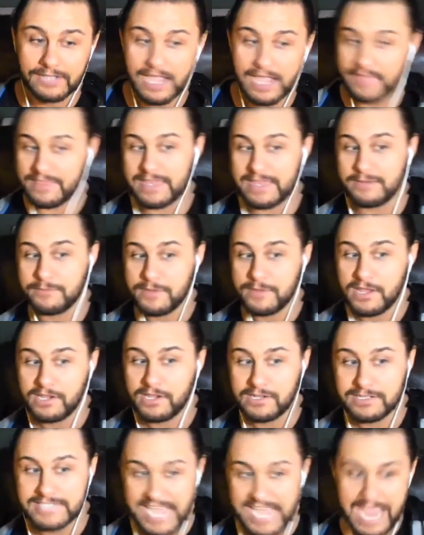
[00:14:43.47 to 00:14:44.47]
and then
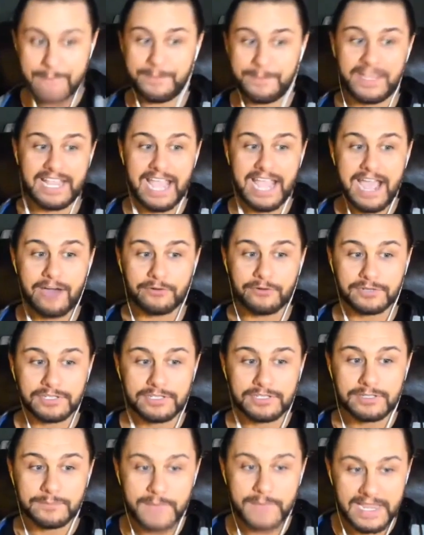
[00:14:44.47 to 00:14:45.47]
tapping out
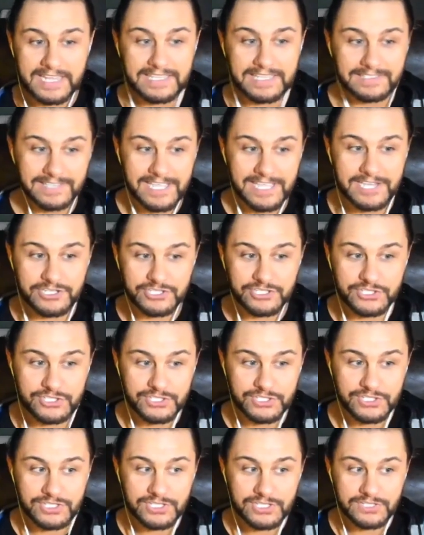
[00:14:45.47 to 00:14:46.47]
Becky Lynch